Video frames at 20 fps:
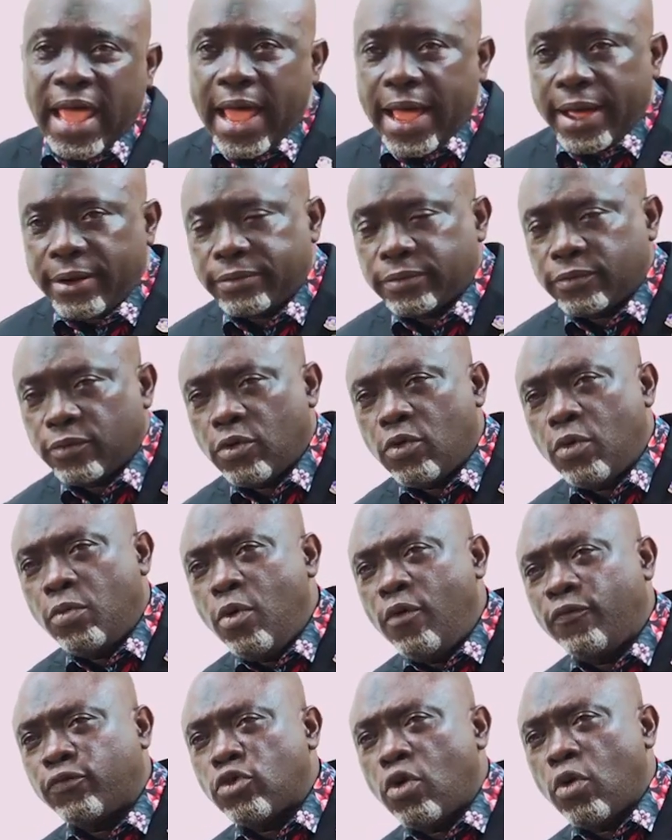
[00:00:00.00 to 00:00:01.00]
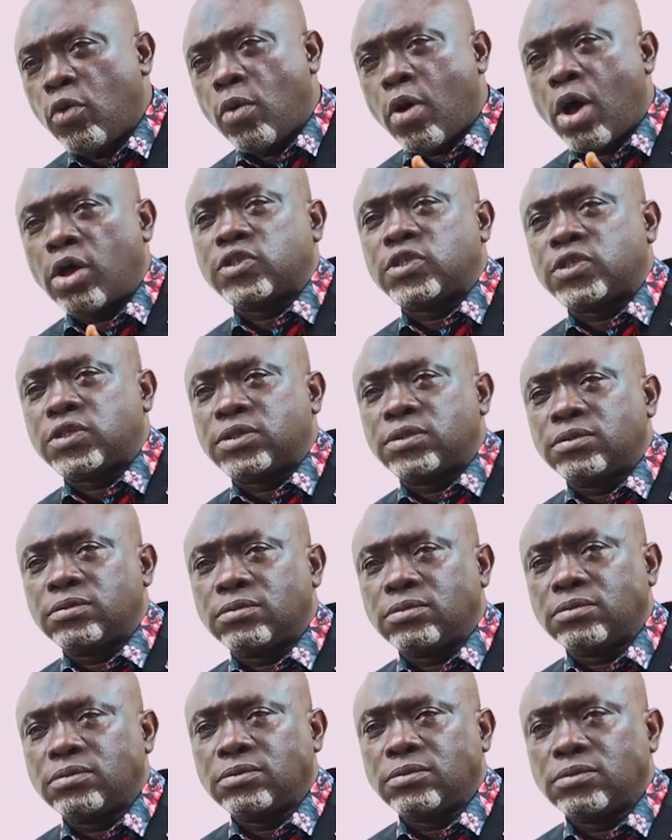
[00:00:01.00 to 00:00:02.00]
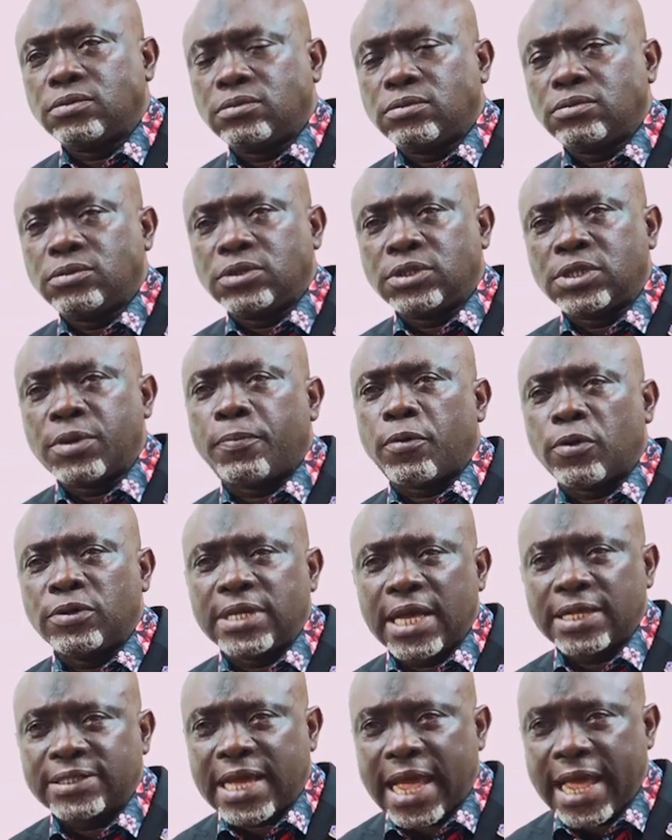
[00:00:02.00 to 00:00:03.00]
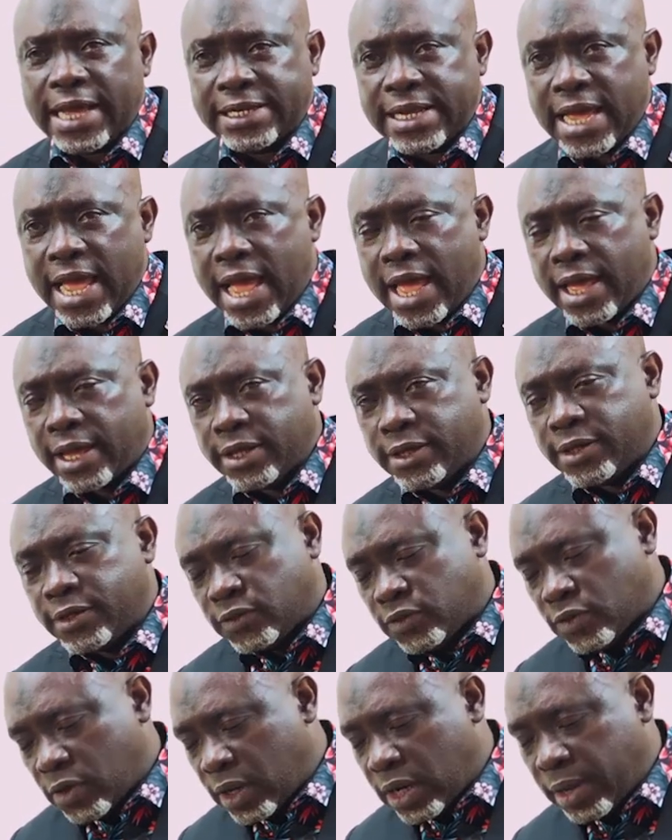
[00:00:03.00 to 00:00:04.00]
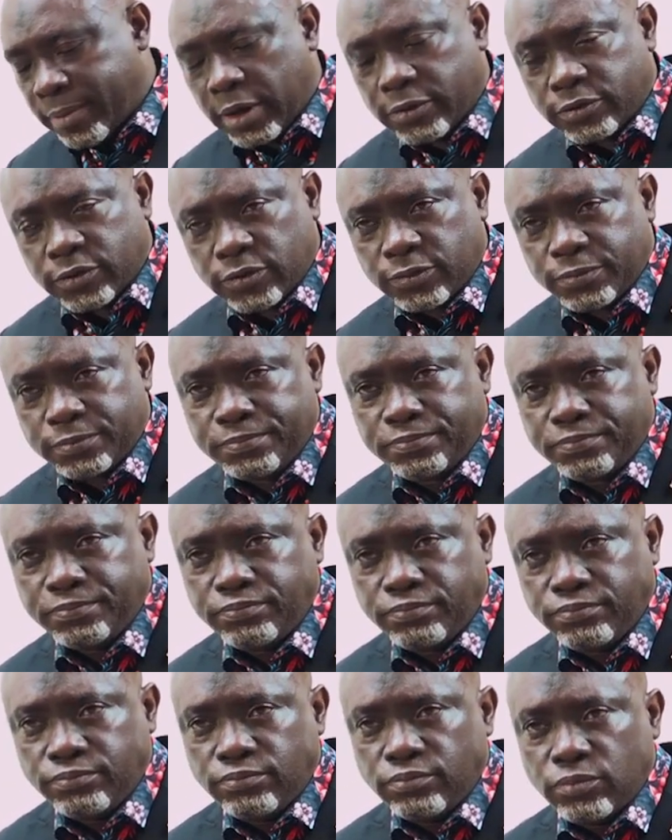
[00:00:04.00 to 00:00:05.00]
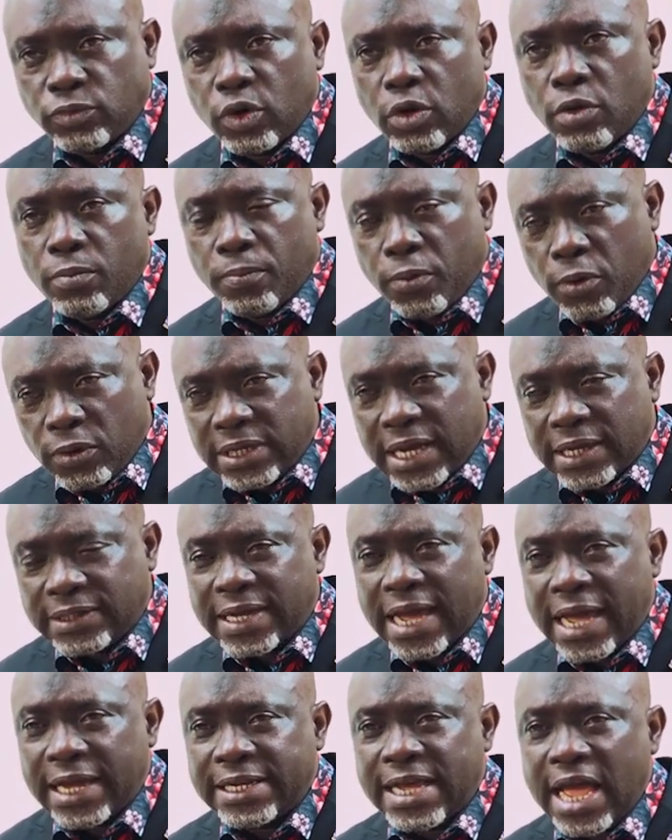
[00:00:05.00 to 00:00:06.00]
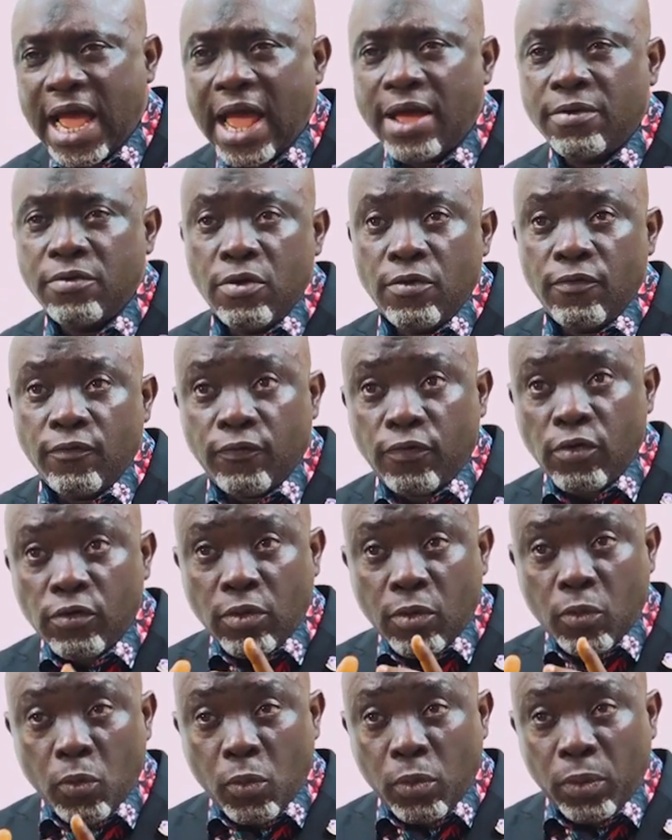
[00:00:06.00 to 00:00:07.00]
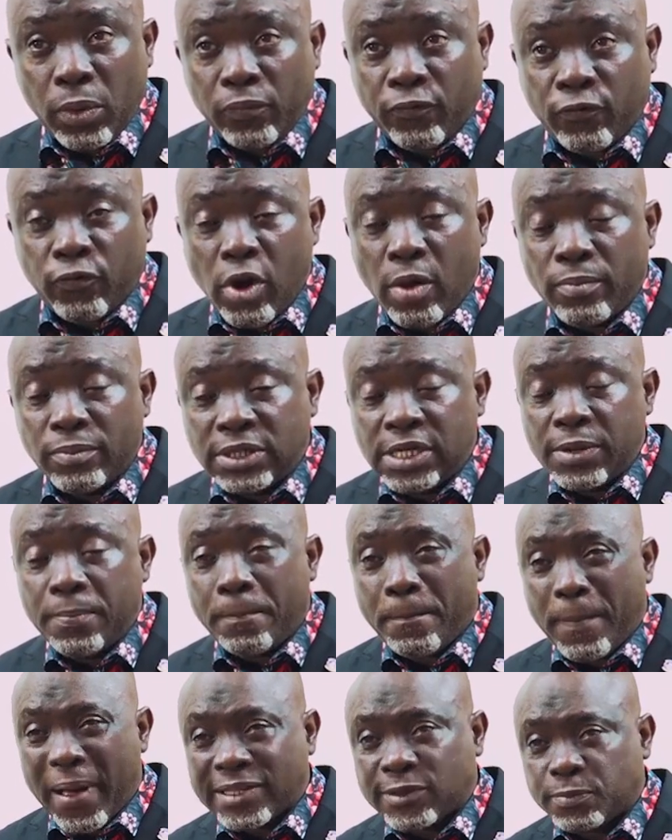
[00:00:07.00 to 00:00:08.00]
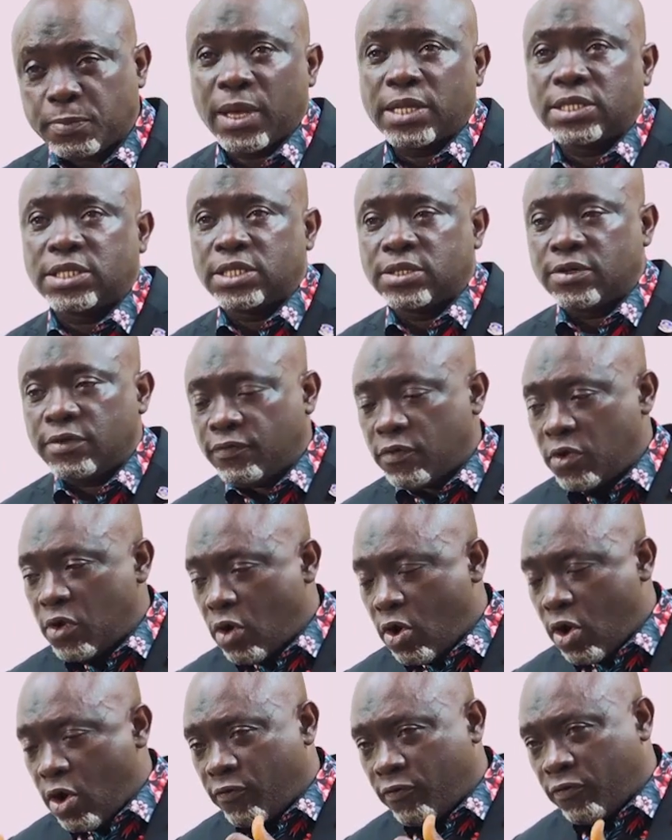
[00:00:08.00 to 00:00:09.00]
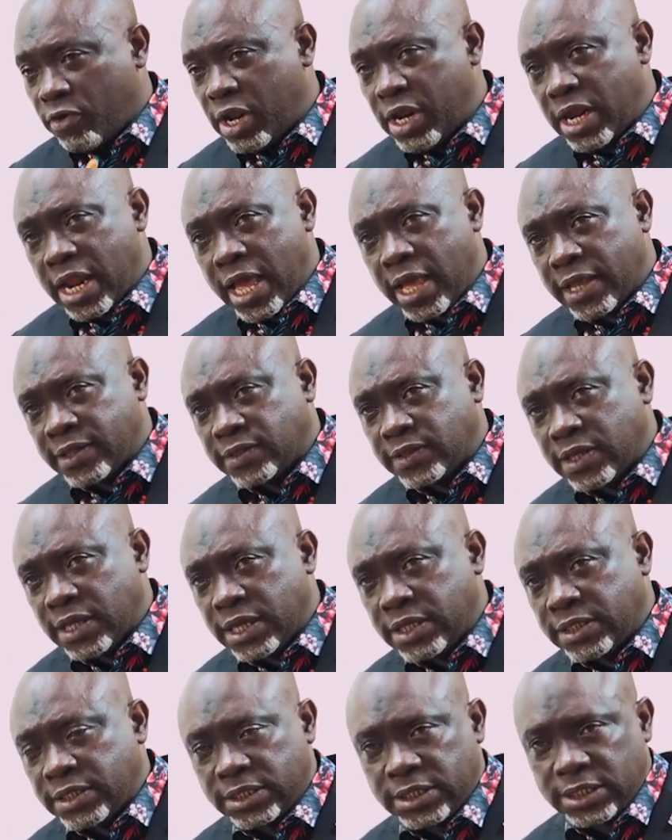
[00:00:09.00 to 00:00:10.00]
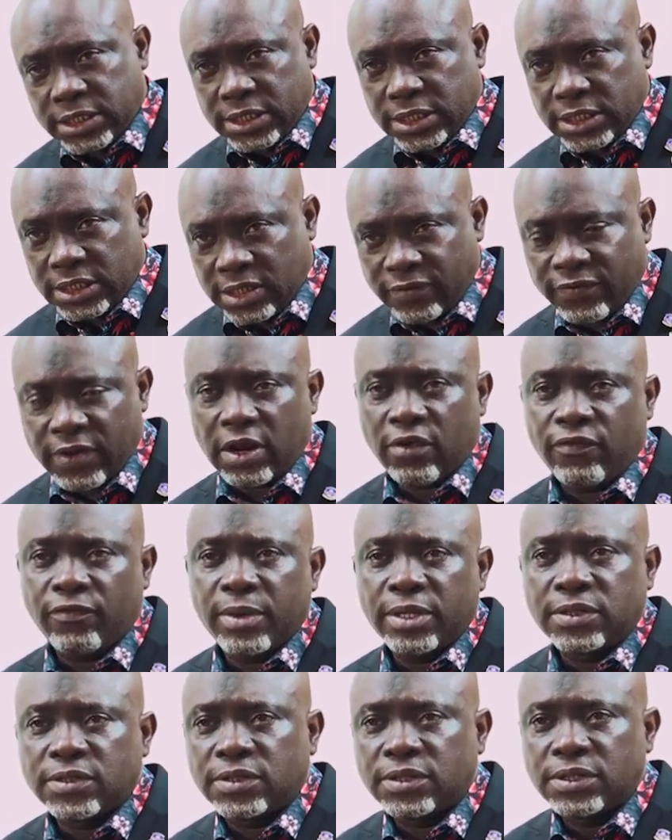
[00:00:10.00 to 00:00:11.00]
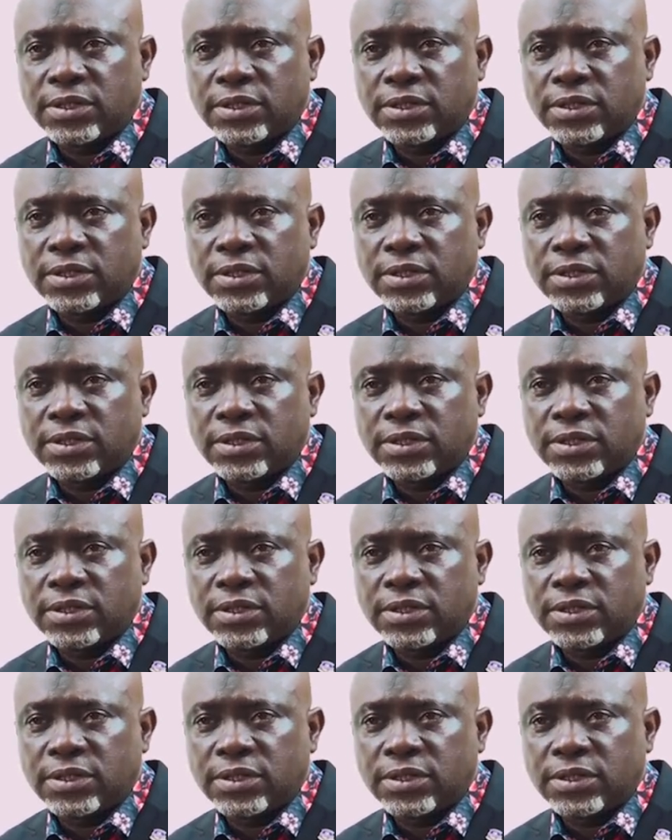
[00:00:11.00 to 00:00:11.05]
there, we'll move to what the project idea is all about. Project idea from the perspective of real estate development.